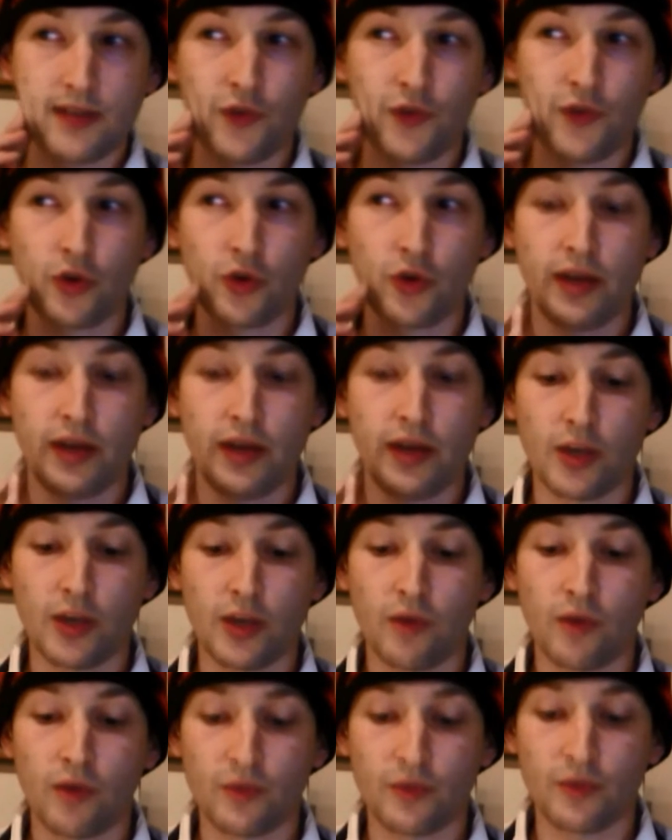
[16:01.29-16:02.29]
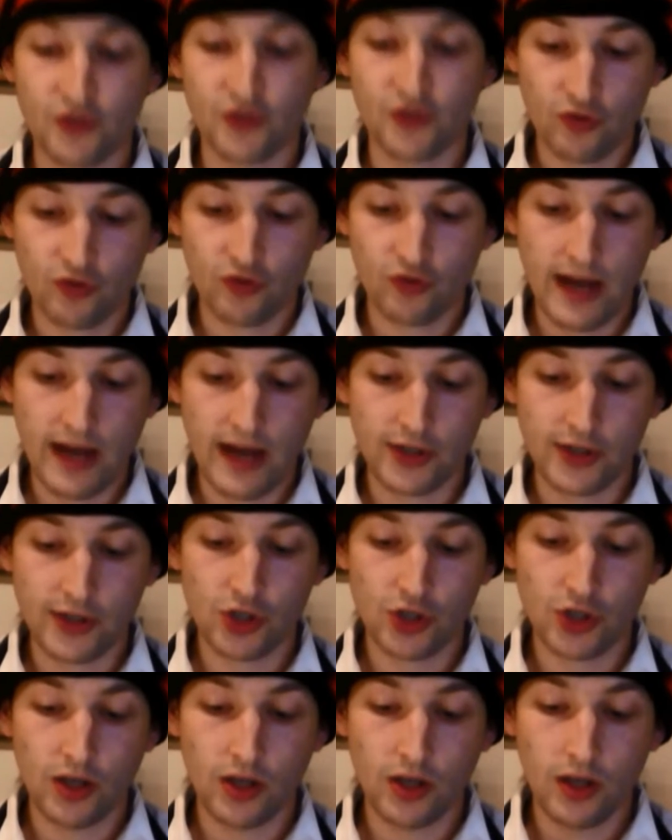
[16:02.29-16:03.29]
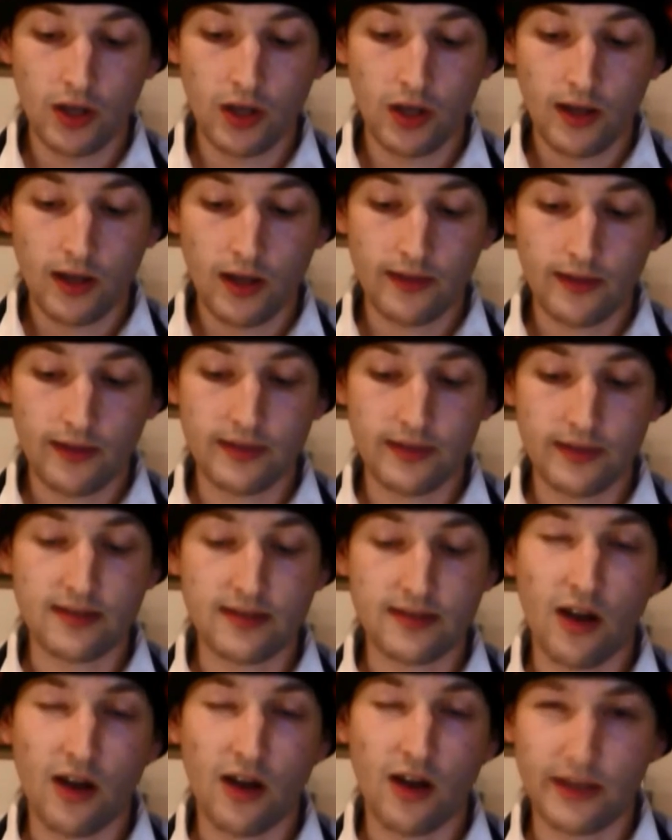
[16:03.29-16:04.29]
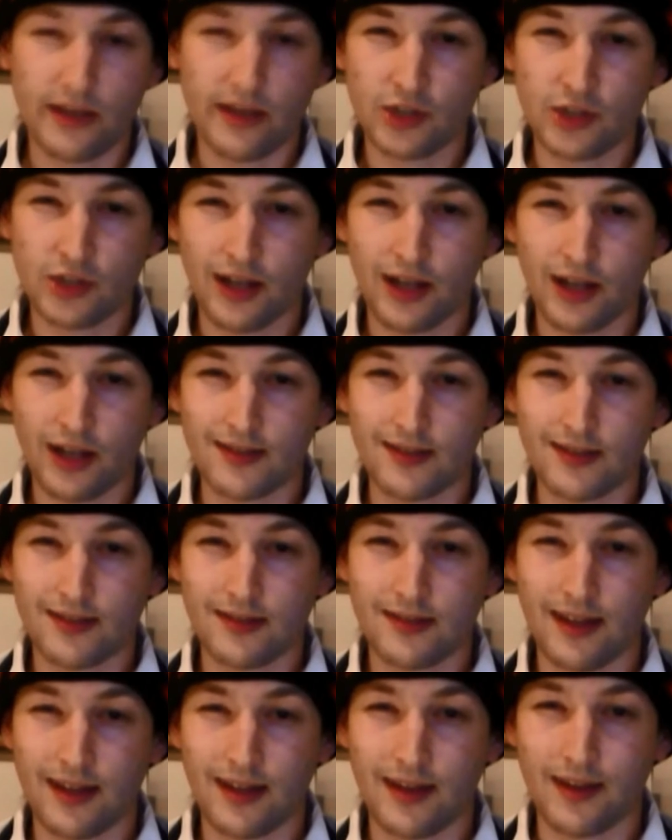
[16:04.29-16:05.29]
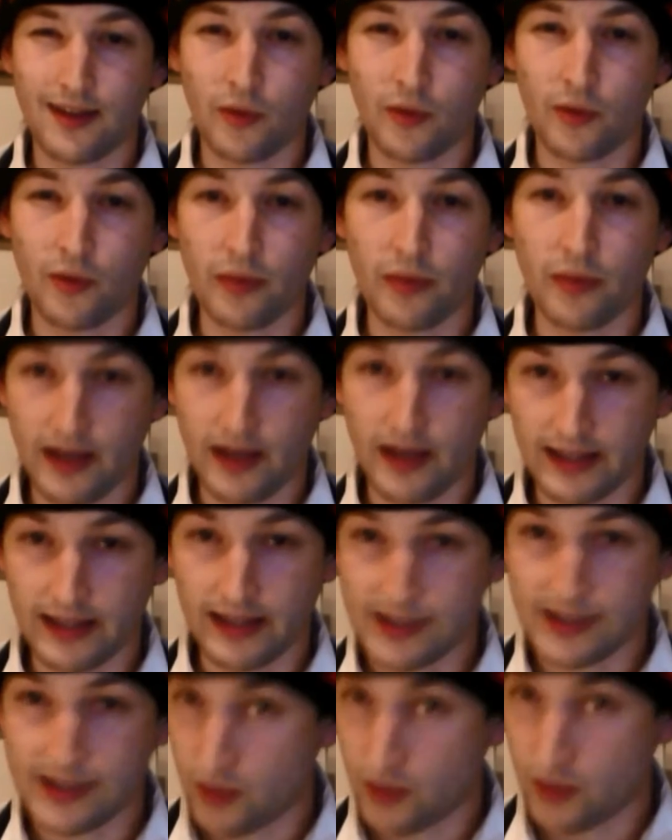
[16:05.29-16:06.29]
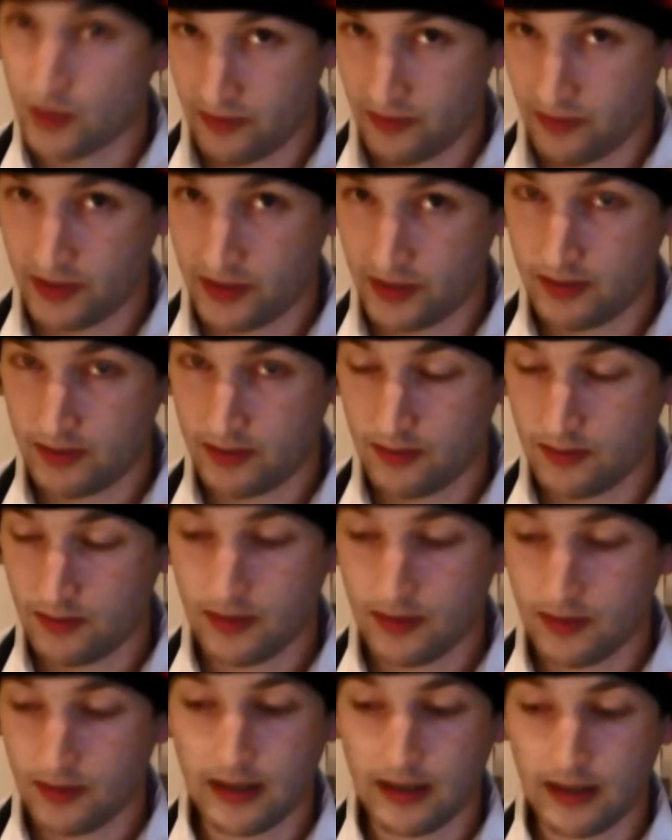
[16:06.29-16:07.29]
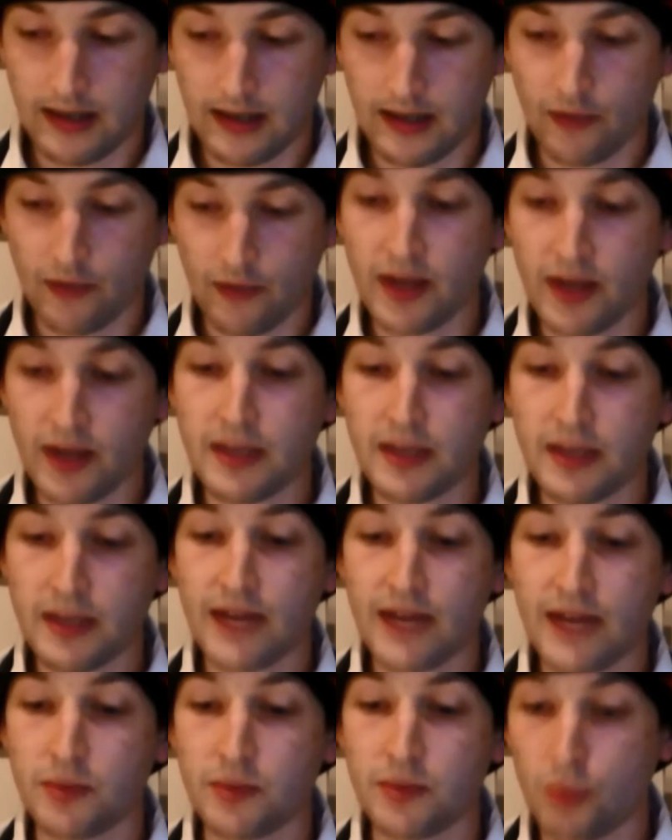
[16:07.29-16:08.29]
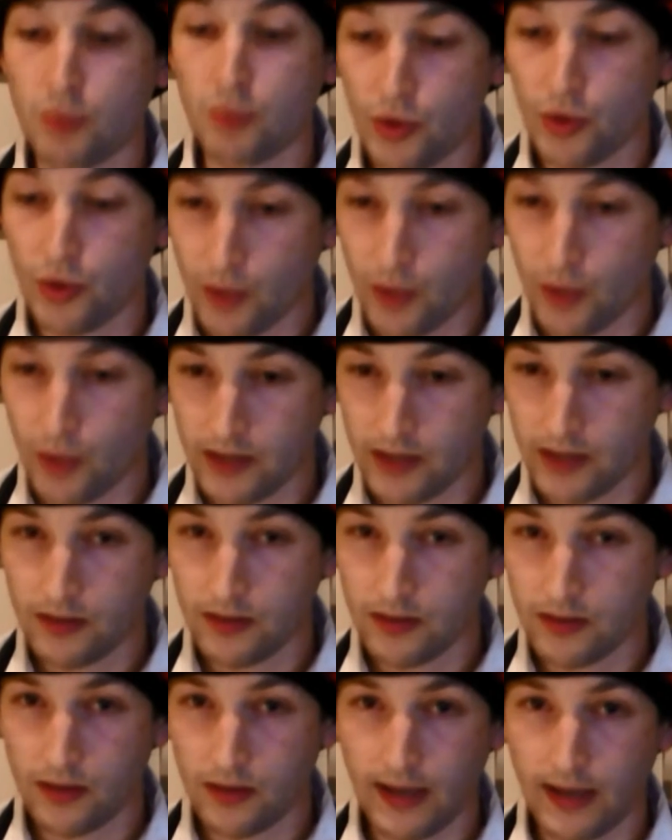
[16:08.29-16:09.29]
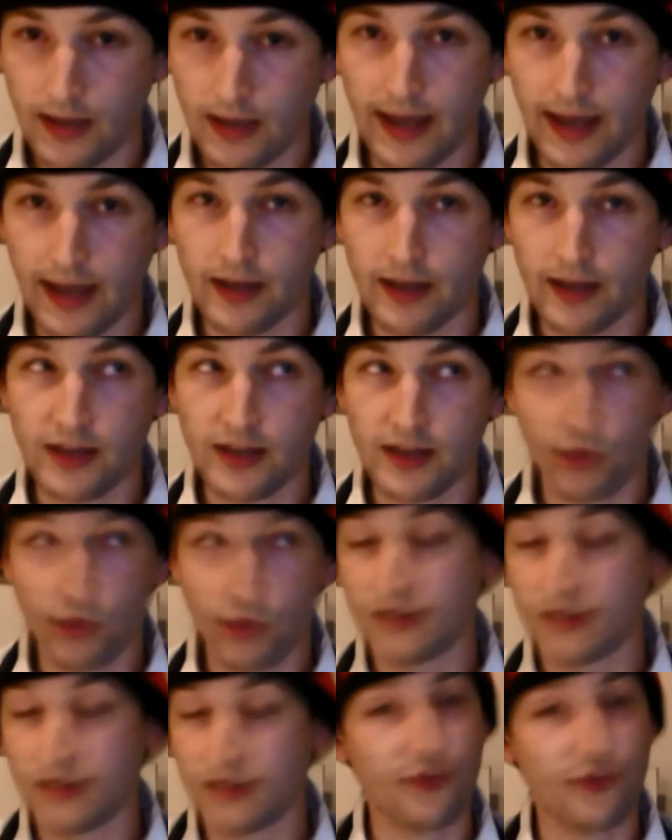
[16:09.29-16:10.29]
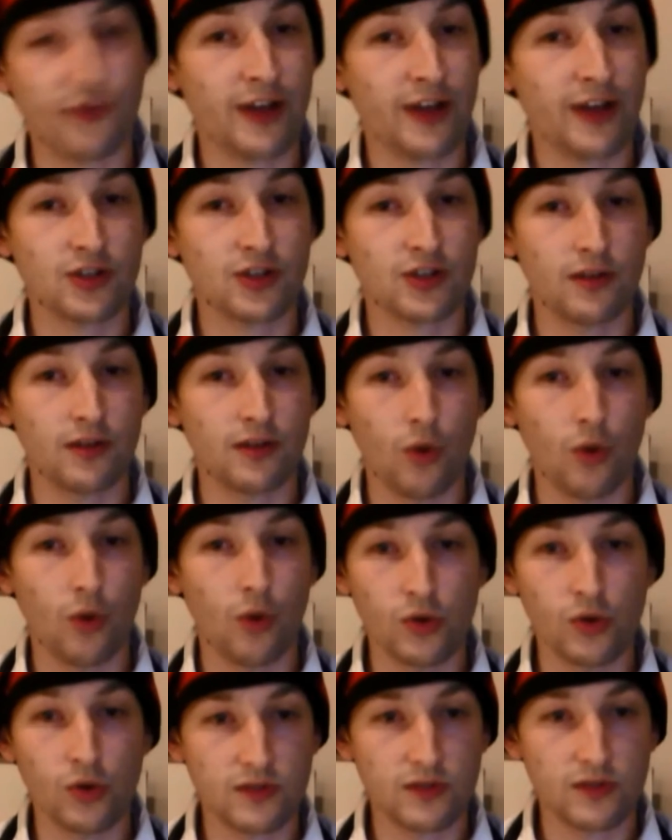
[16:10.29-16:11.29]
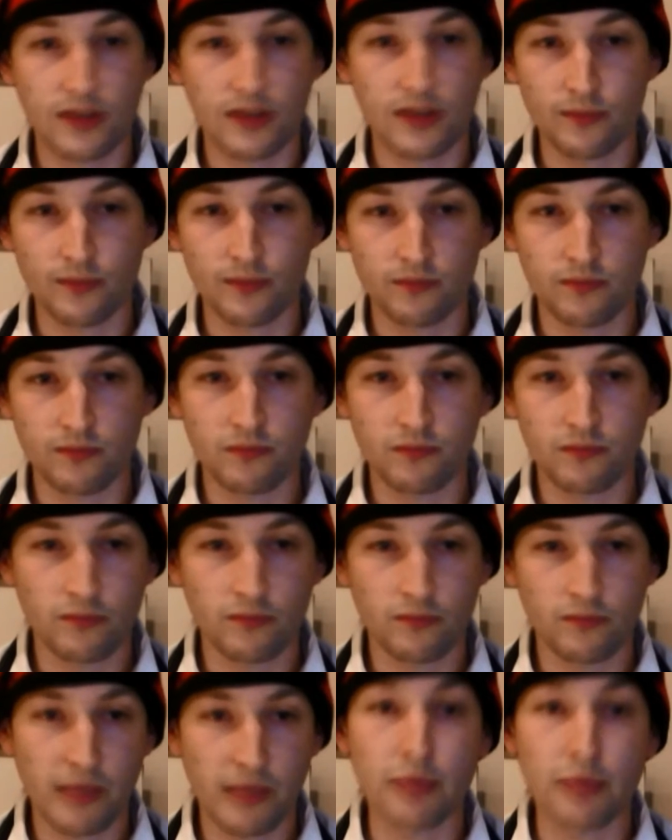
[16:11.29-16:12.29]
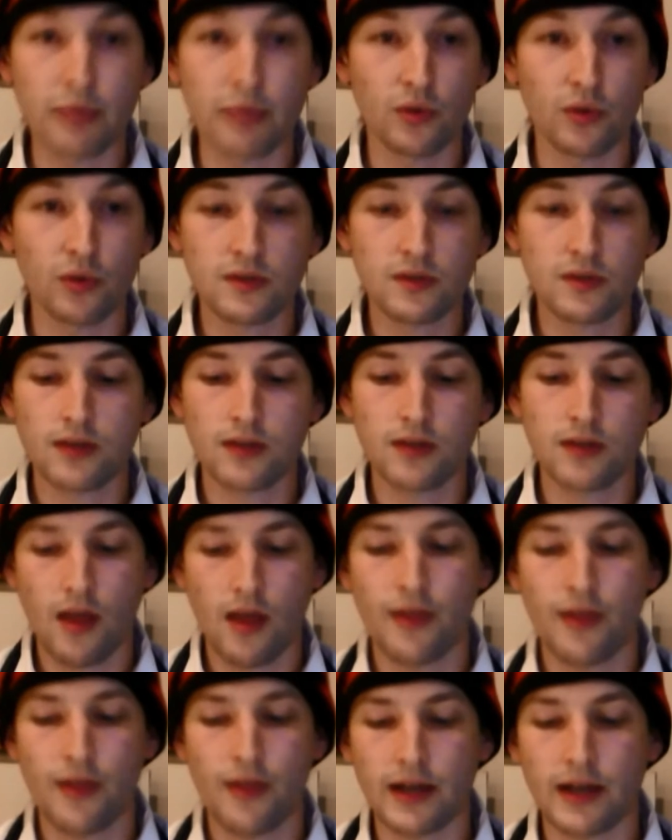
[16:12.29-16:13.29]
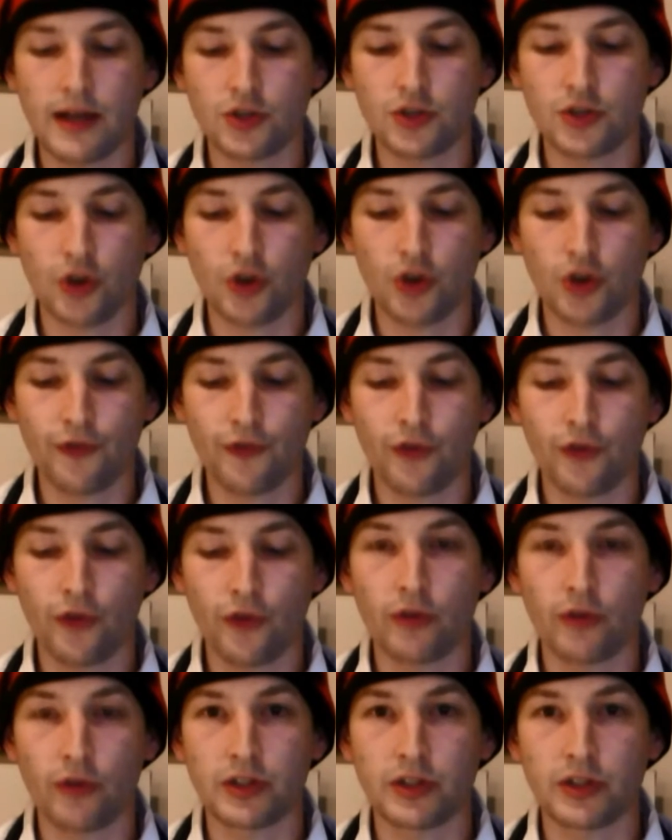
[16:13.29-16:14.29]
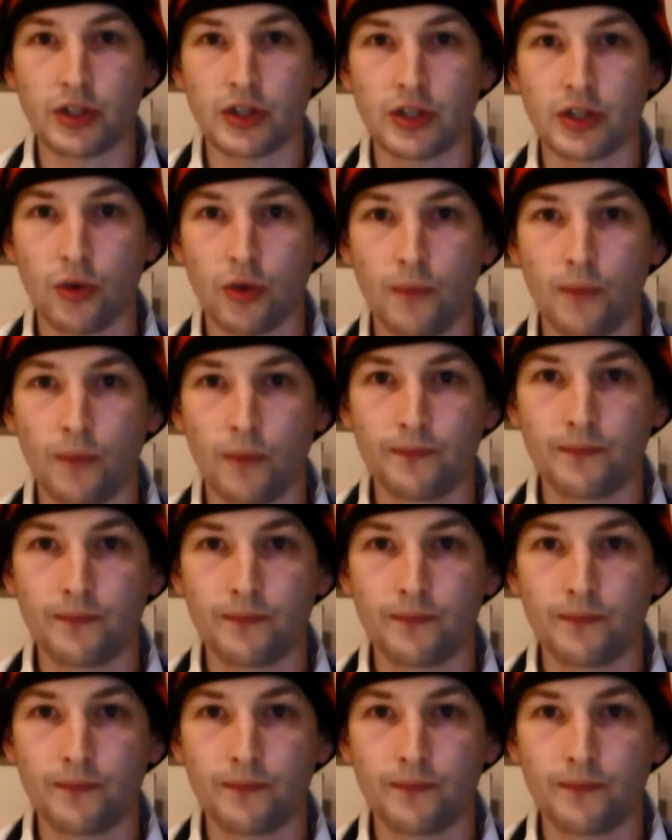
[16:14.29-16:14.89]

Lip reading: if you're creating a world from scratch, there's a high chance that there will be at least one religion. I'd recommend having more than one, and as well as a faction or some peoples that don't follow religion at all.